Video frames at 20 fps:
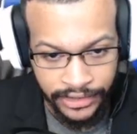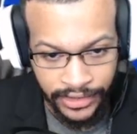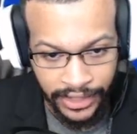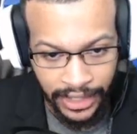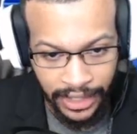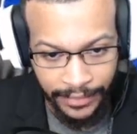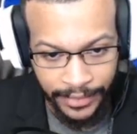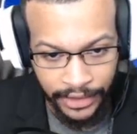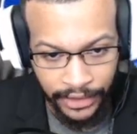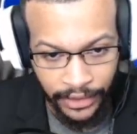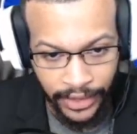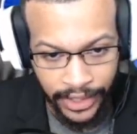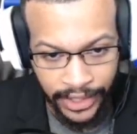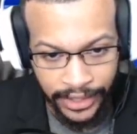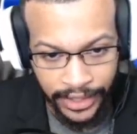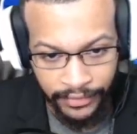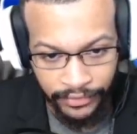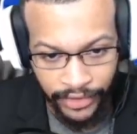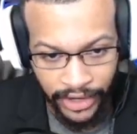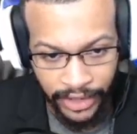now I'm going to go ahead
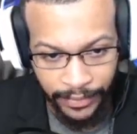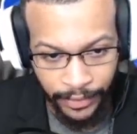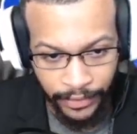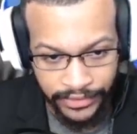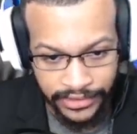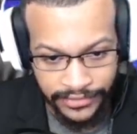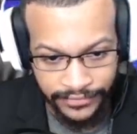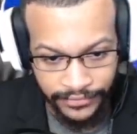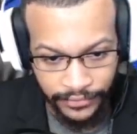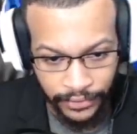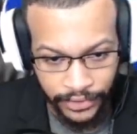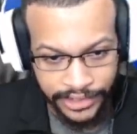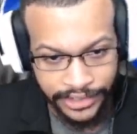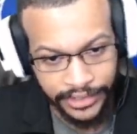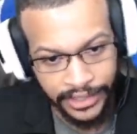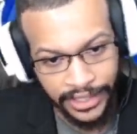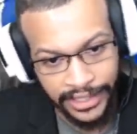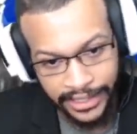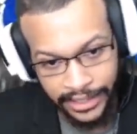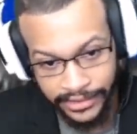and ramp over his floor. See,
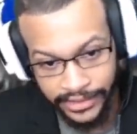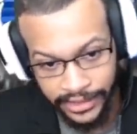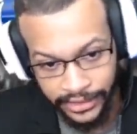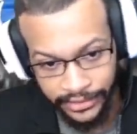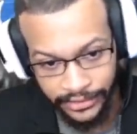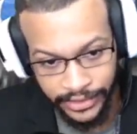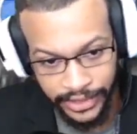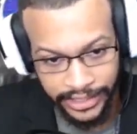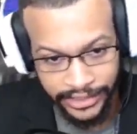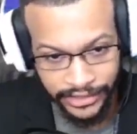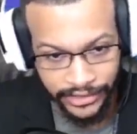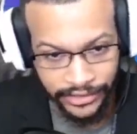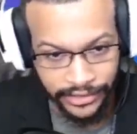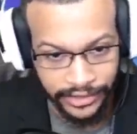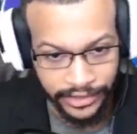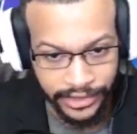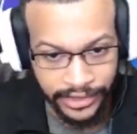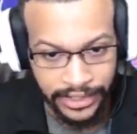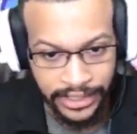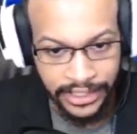like I was telling you guys
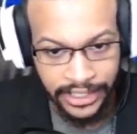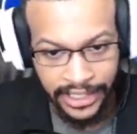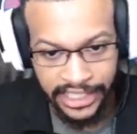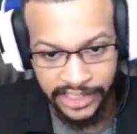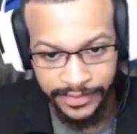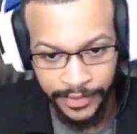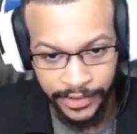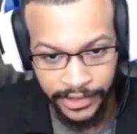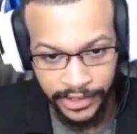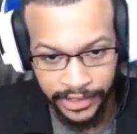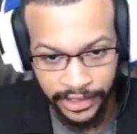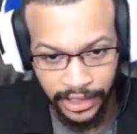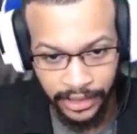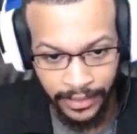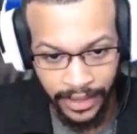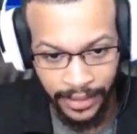earlier, he's building up.